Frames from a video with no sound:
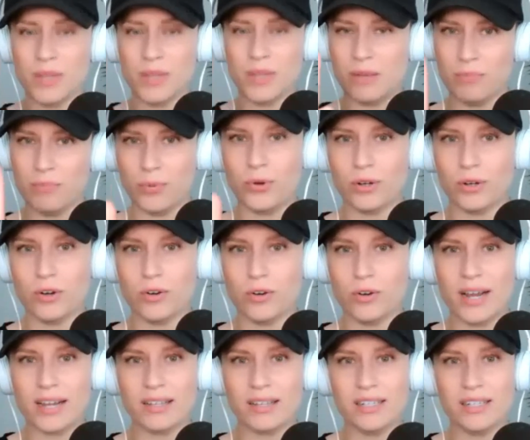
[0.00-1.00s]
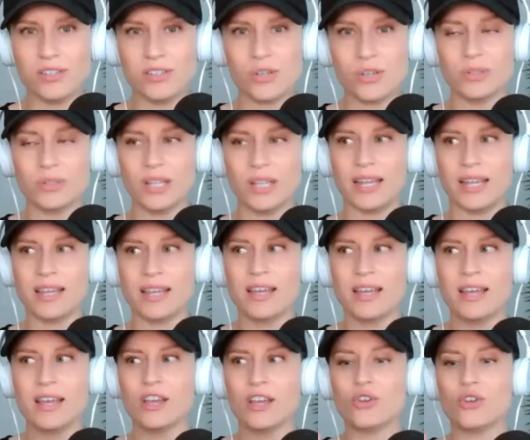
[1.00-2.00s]
input correctly? So like,
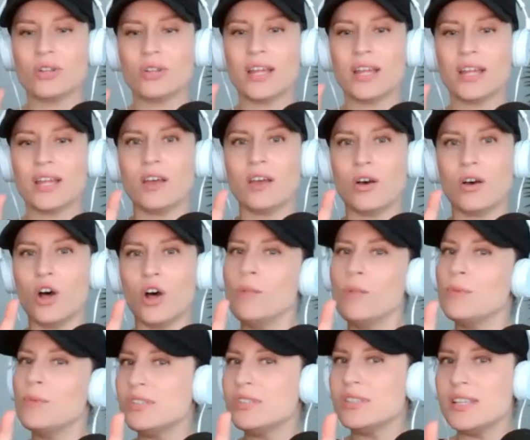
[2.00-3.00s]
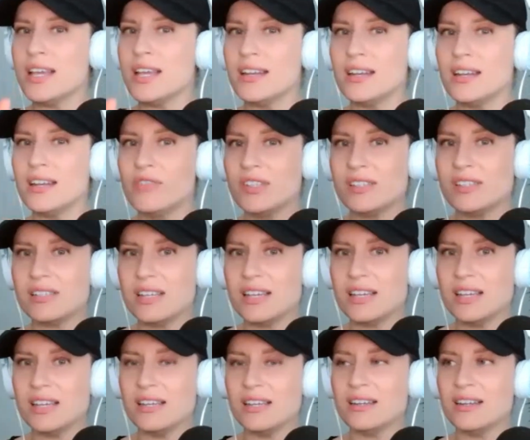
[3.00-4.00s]
you'll get almost the end of the
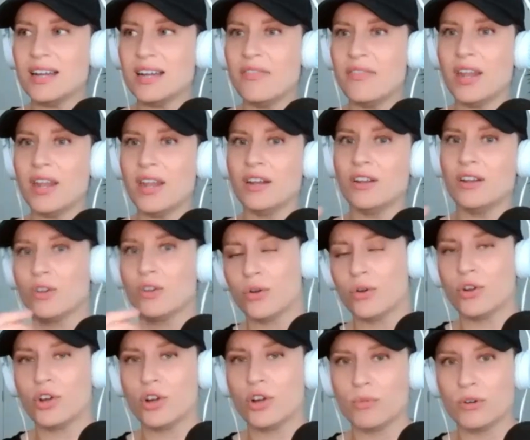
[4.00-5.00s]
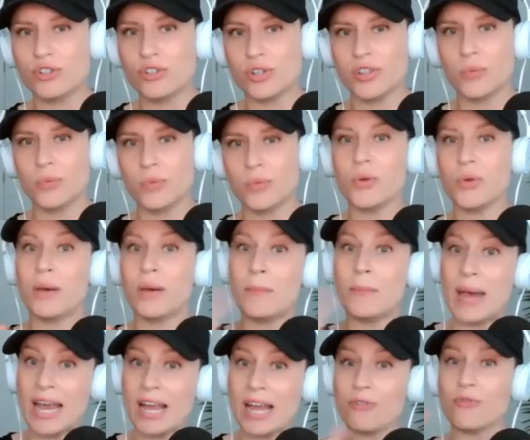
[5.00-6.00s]
scene and then it'll go to commercial, and then when you come
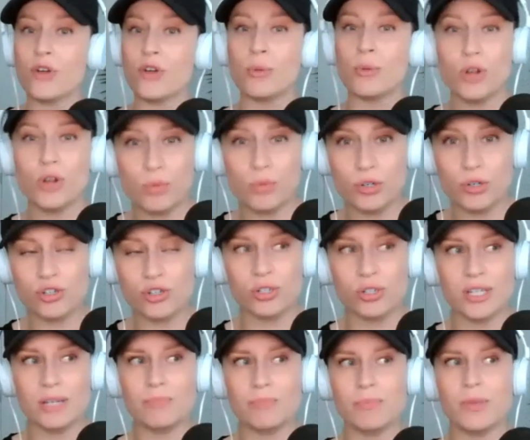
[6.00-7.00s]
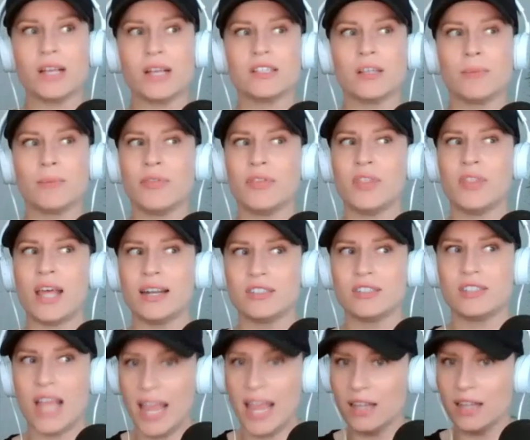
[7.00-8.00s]
back from commercial, it picks up at
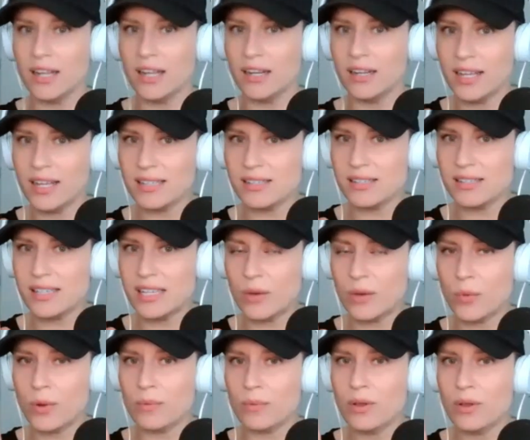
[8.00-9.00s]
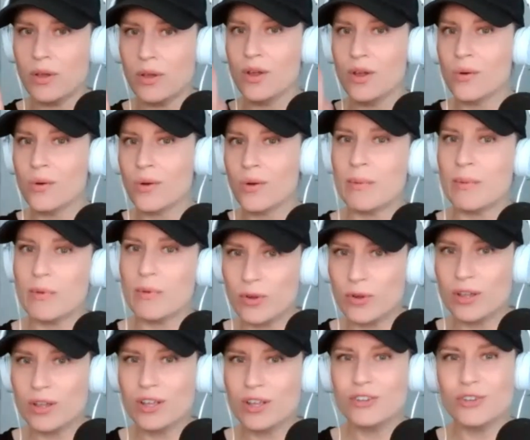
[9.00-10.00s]
that tail end of that scene that went right
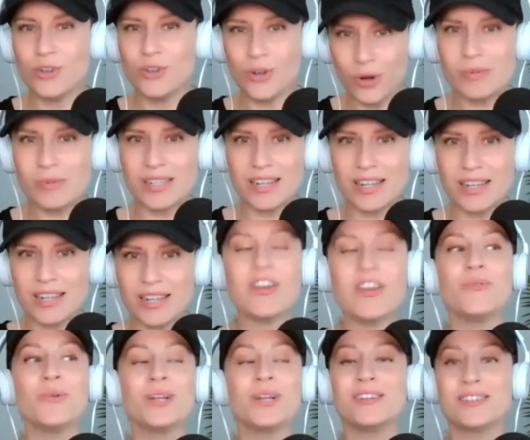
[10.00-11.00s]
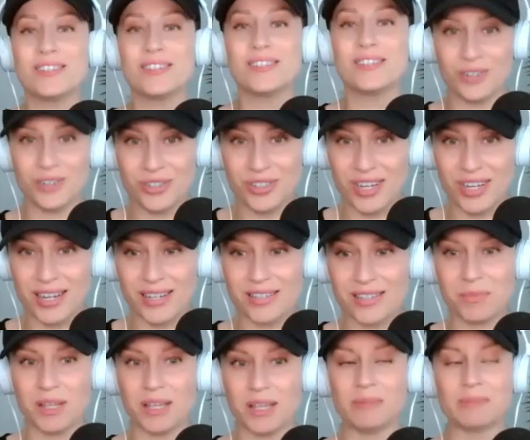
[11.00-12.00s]
before. Do you know what if anyone else
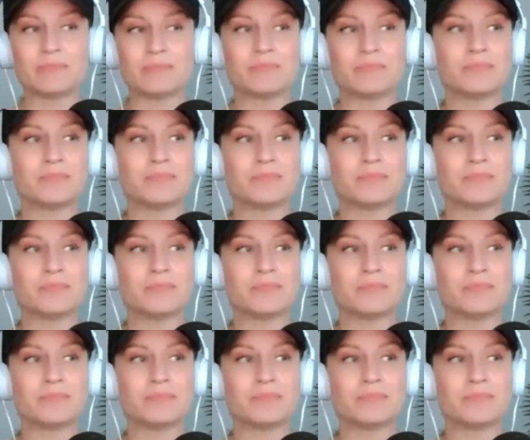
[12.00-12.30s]
understands me,